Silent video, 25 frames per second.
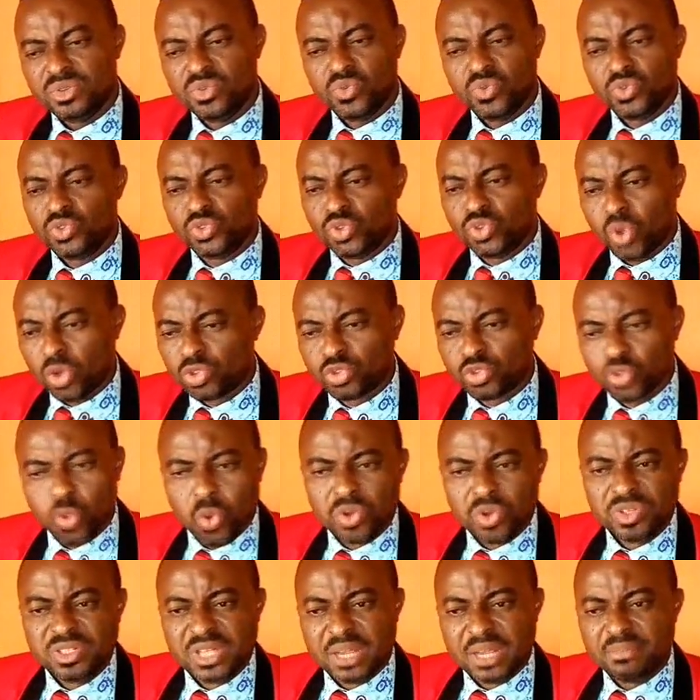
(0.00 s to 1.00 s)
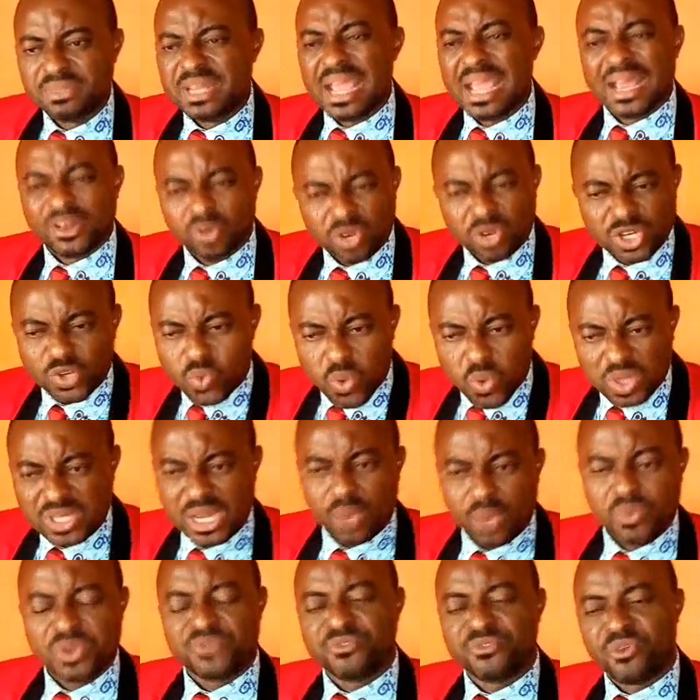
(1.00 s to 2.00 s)
You don't want them. They are not the
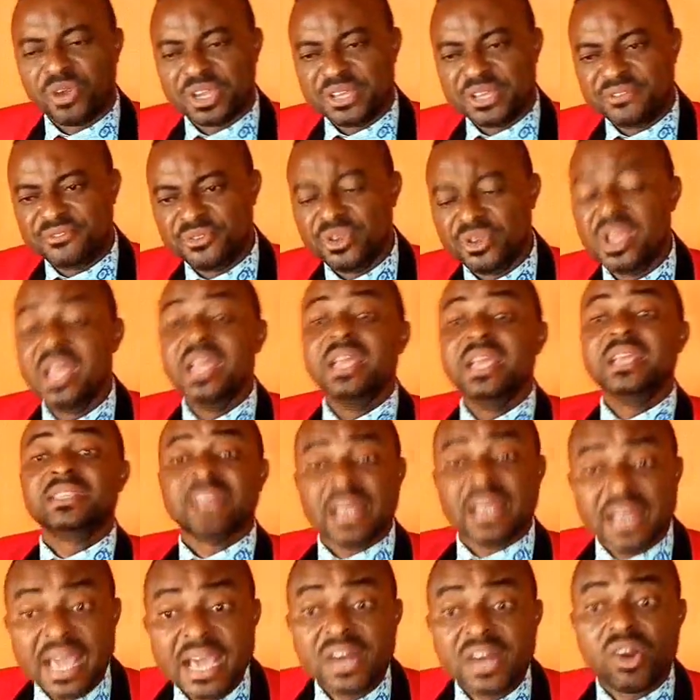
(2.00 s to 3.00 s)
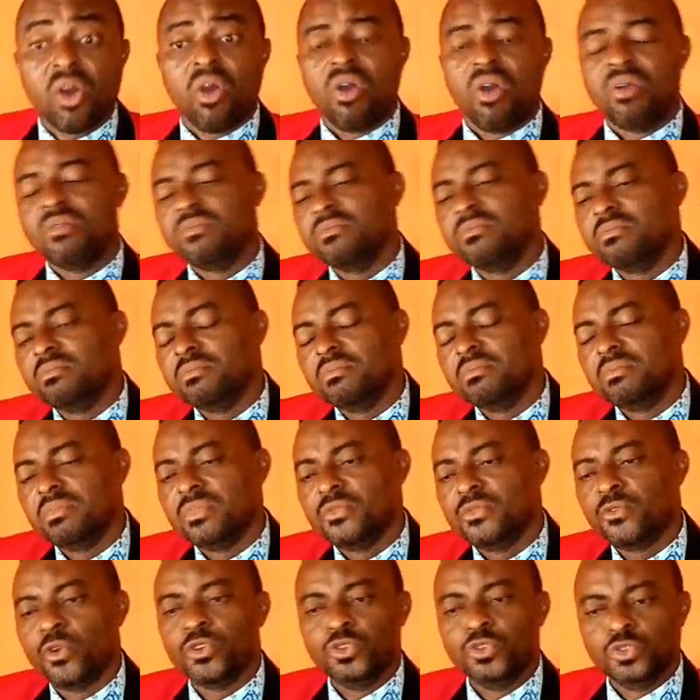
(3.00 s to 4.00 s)
one that will forgive you. It's an error
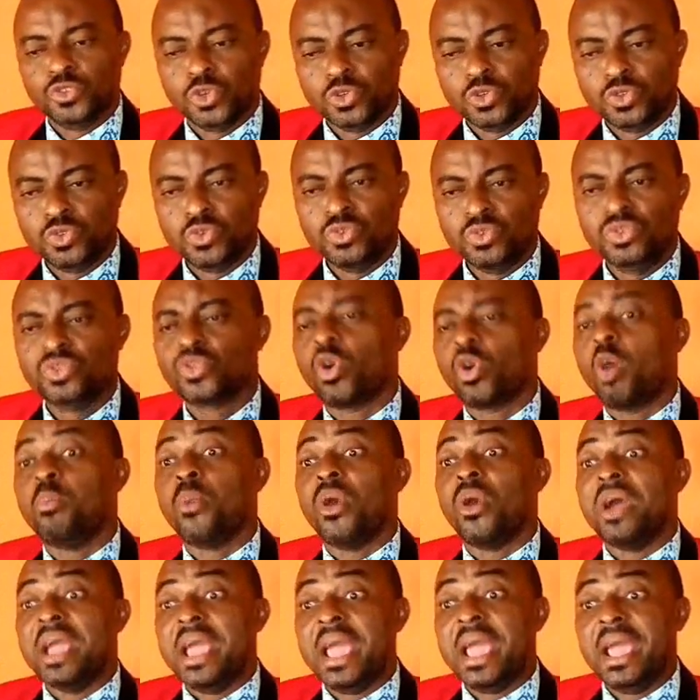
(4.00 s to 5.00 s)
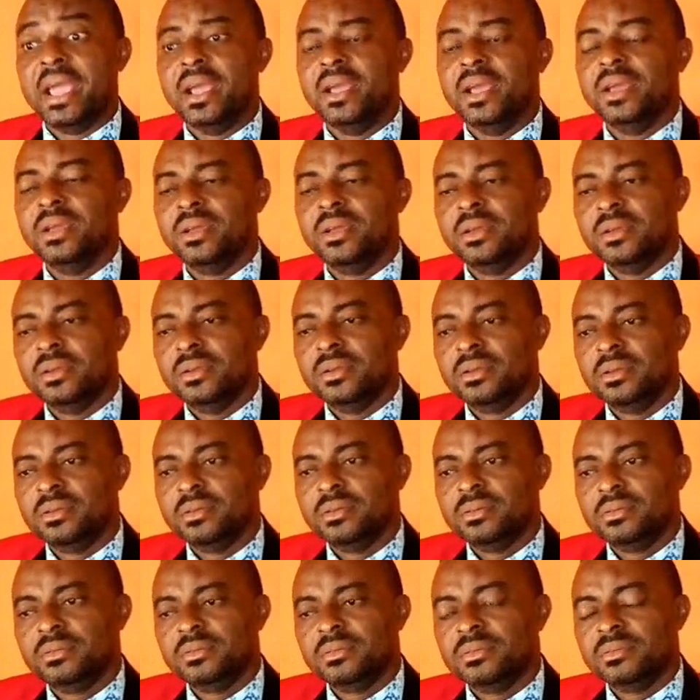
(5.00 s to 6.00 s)
for you to do. Come on air.
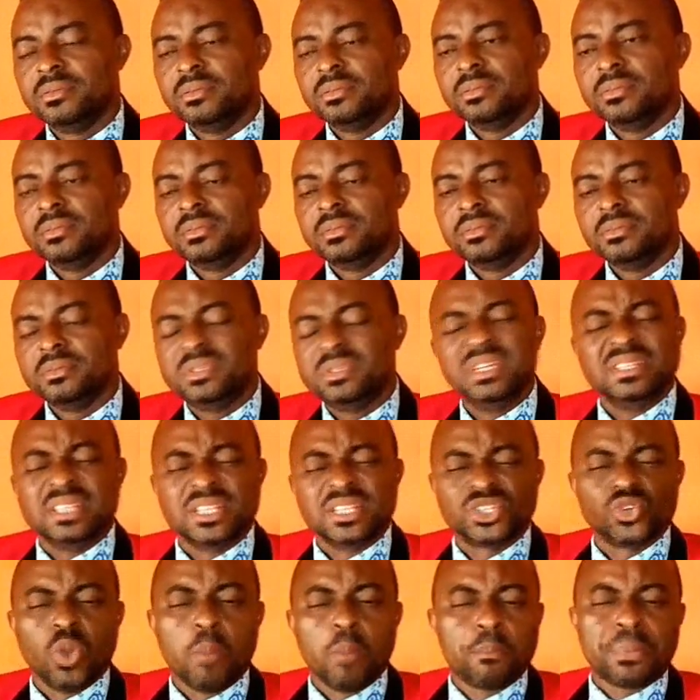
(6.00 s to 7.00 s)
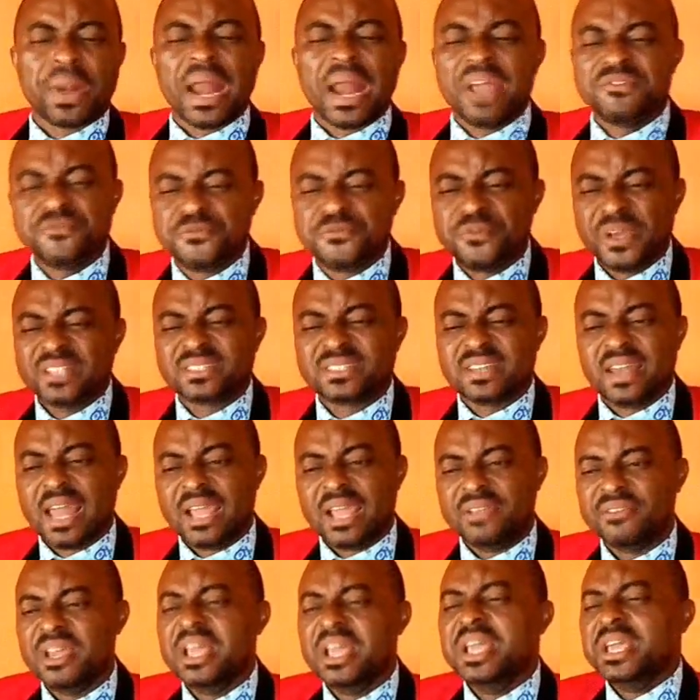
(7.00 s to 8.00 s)
This is your
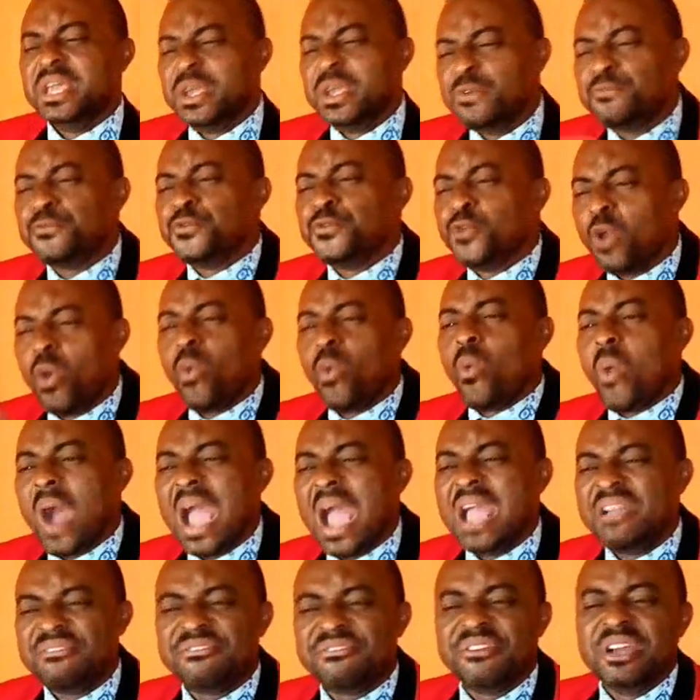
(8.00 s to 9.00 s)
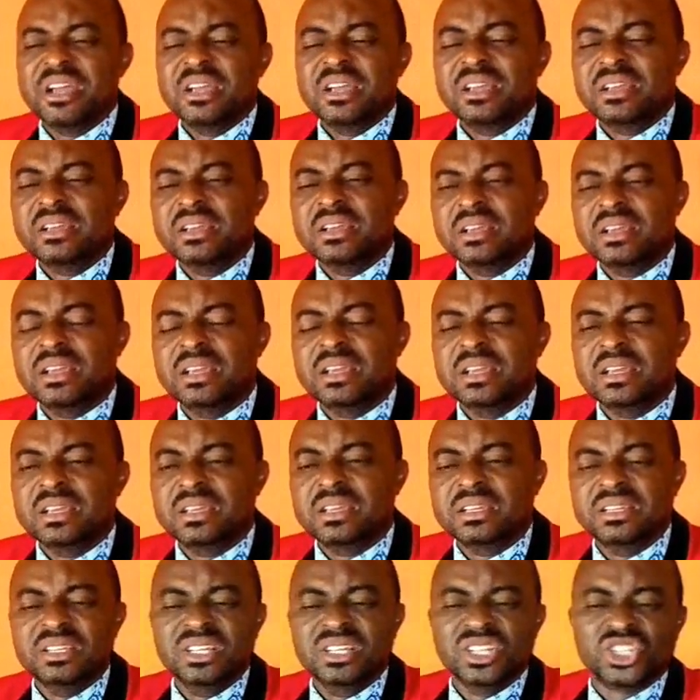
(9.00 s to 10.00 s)
private life. If your wife
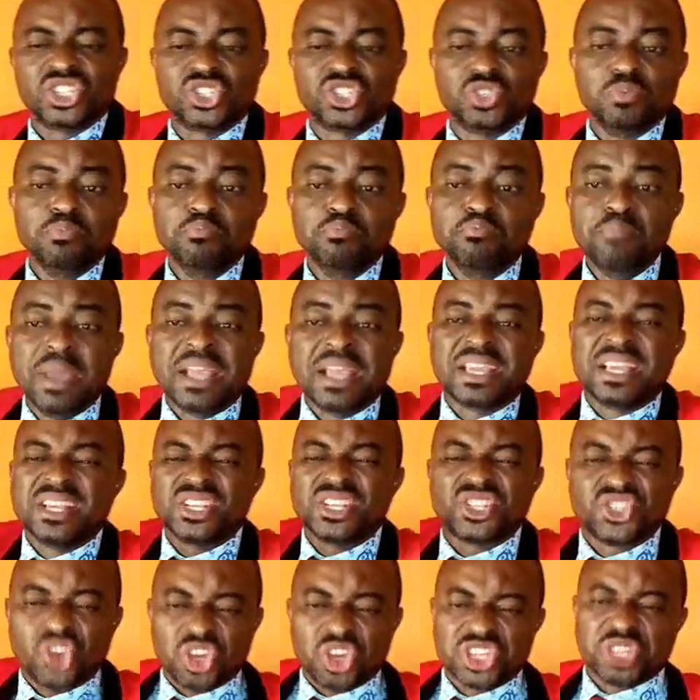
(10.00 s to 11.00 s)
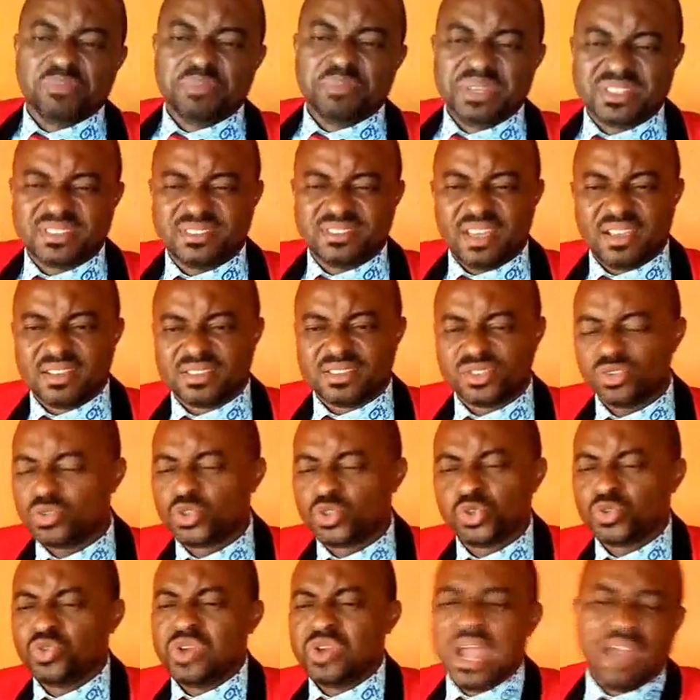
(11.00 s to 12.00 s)
is making such
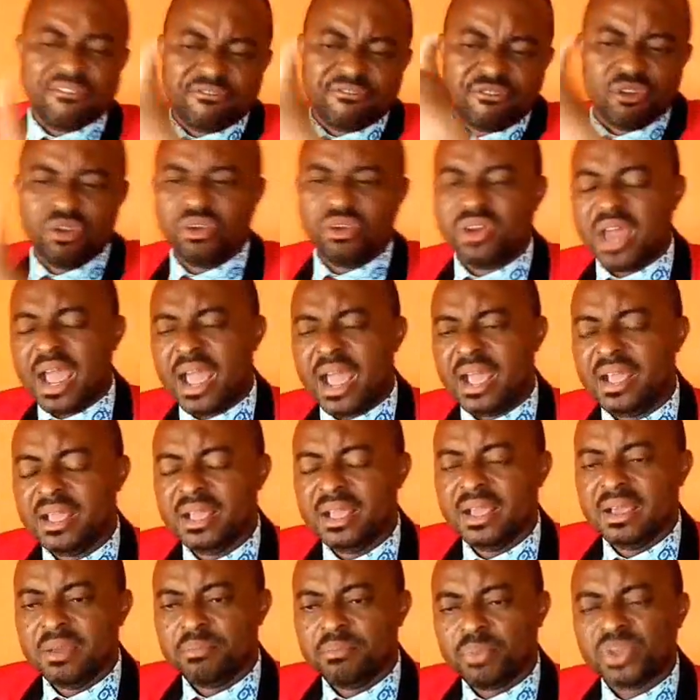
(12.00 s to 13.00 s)
mistakes, you shouldn't have followed her.